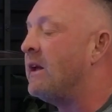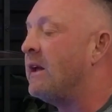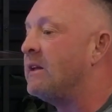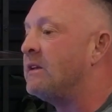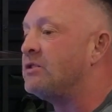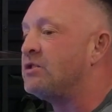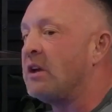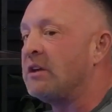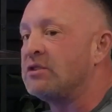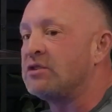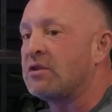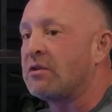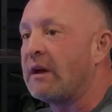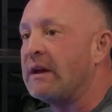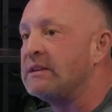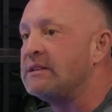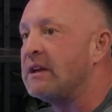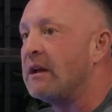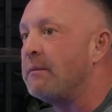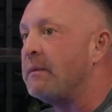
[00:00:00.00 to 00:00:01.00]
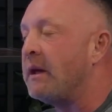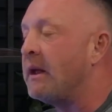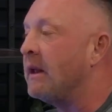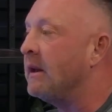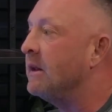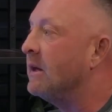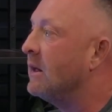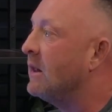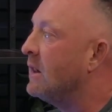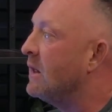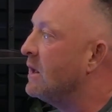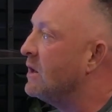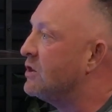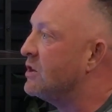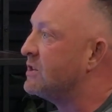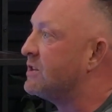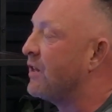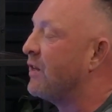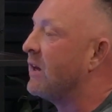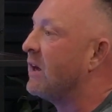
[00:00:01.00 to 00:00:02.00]
it's crazy. I mean,
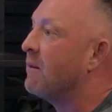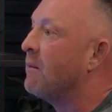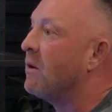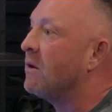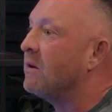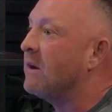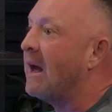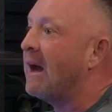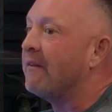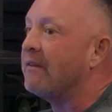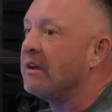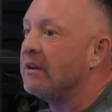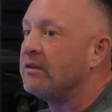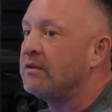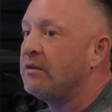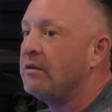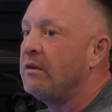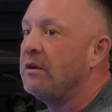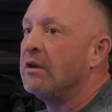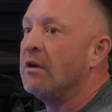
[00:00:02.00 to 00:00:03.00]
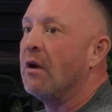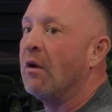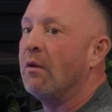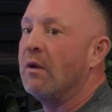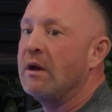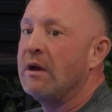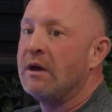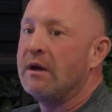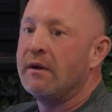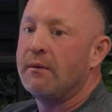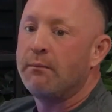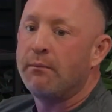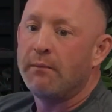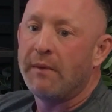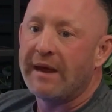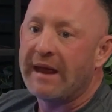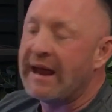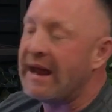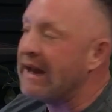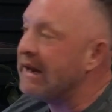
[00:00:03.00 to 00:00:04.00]
just to think about having,
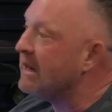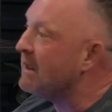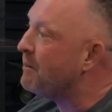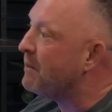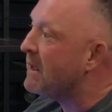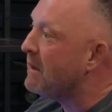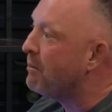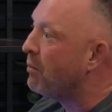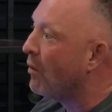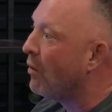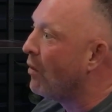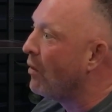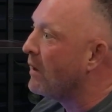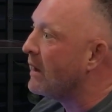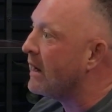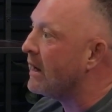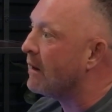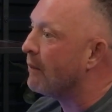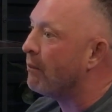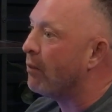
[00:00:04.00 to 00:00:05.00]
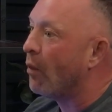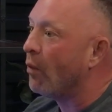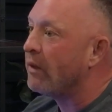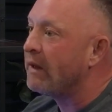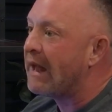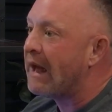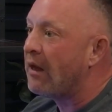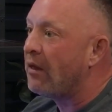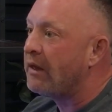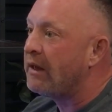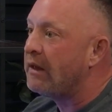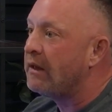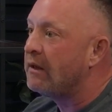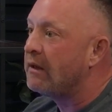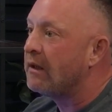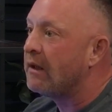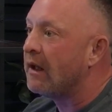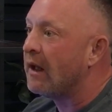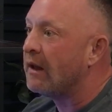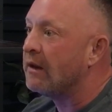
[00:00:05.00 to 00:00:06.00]
80 people in a bowling alley
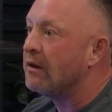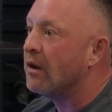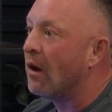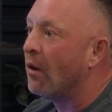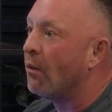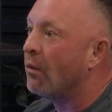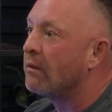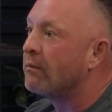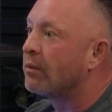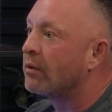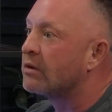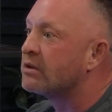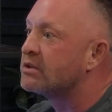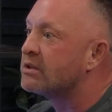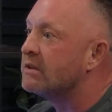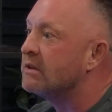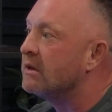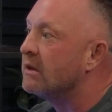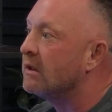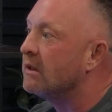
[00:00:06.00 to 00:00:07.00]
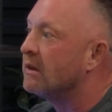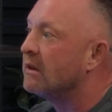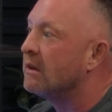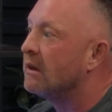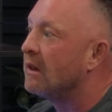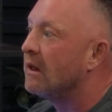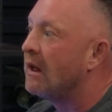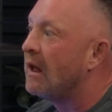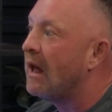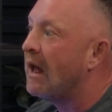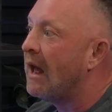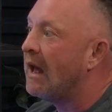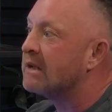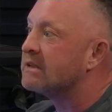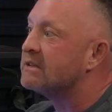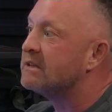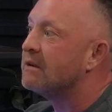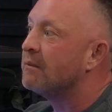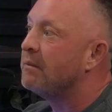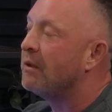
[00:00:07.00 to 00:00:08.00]
and not one person
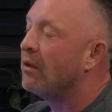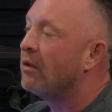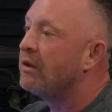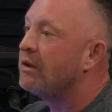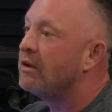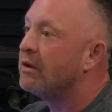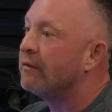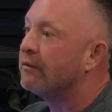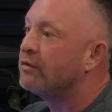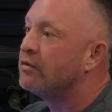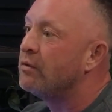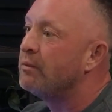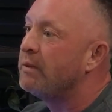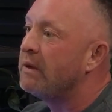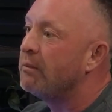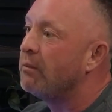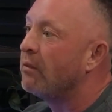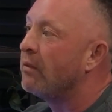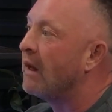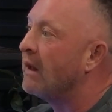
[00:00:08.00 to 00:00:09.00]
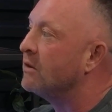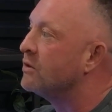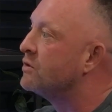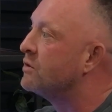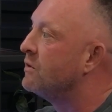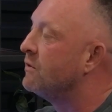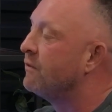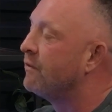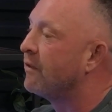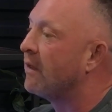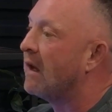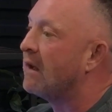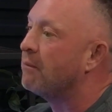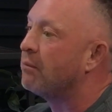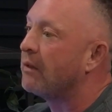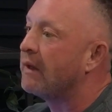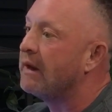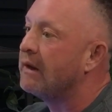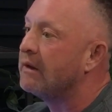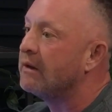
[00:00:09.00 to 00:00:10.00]
has the ability of 2 people that fly a
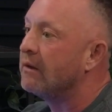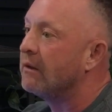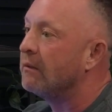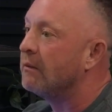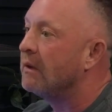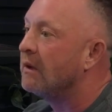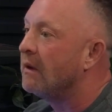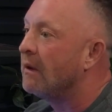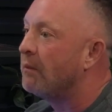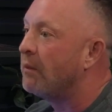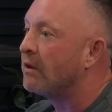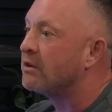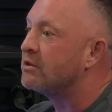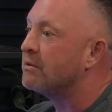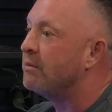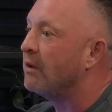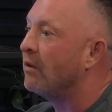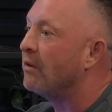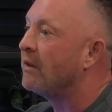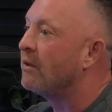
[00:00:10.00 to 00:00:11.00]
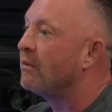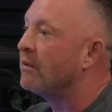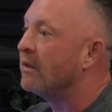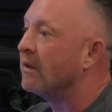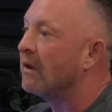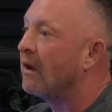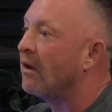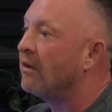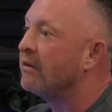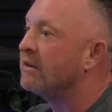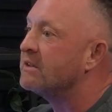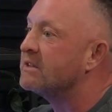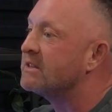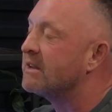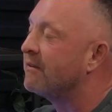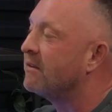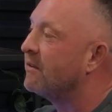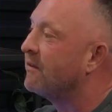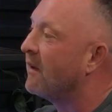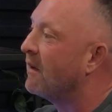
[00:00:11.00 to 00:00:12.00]
plane in a bunch of building with
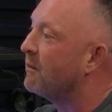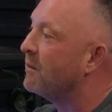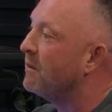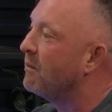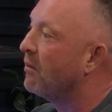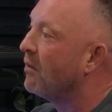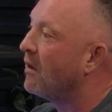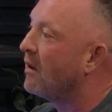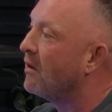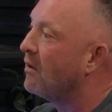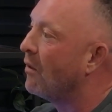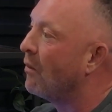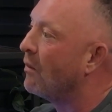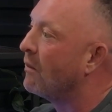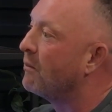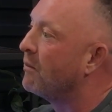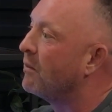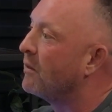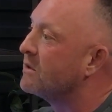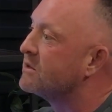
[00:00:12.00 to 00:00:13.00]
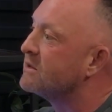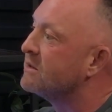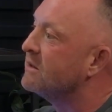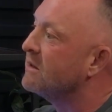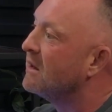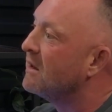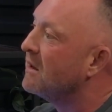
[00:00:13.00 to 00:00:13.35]
175 people on it, not one person.